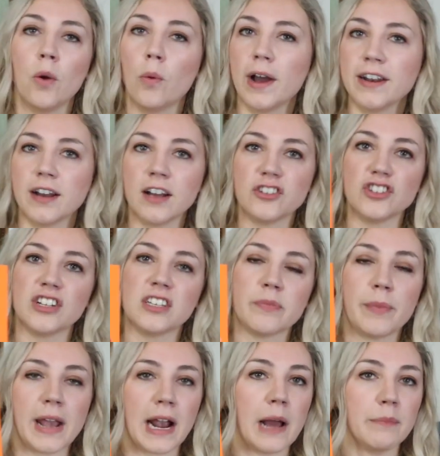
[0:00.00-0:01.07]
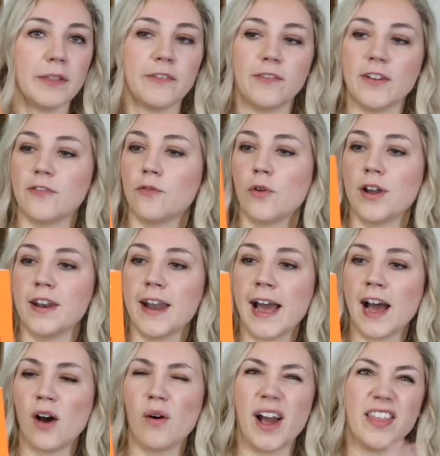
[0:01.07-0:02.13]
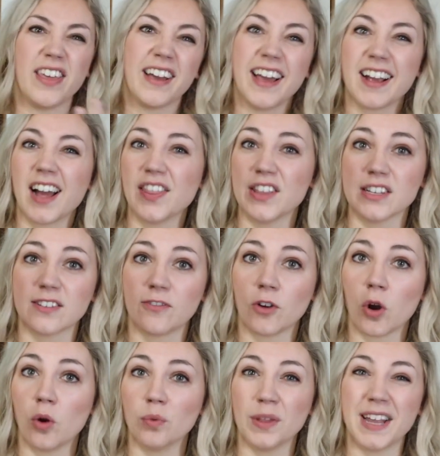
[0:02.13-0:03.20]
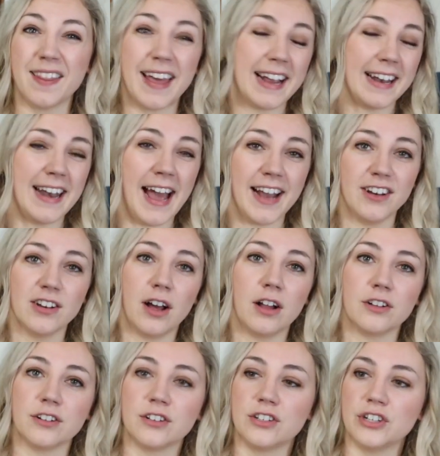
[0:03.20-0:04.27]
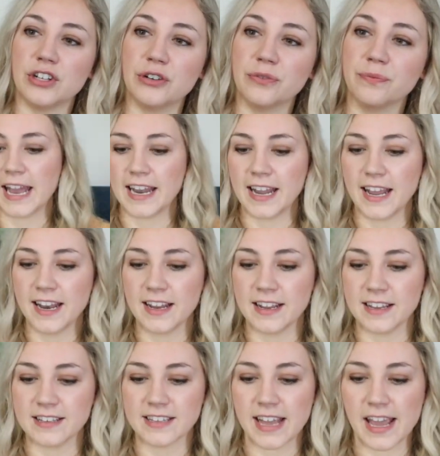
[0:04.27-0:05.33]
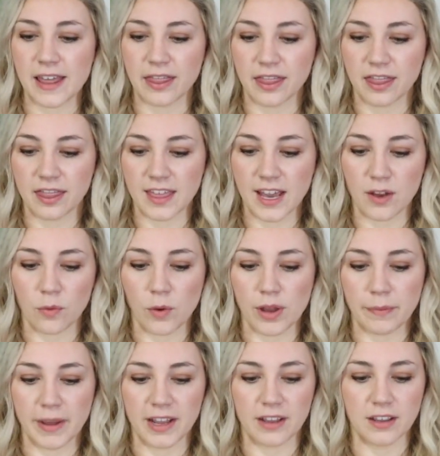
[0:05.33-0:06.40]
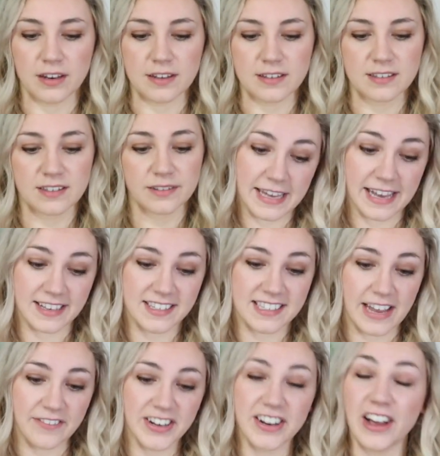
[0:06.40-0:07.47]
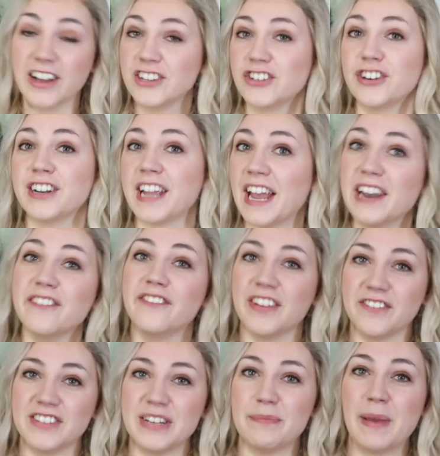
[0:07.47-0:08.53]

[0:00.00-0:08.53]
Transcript: why not just pick up the fifth one now? I think I got this for only like $9 too. And it is a thick one, my goodness. Yeah, 750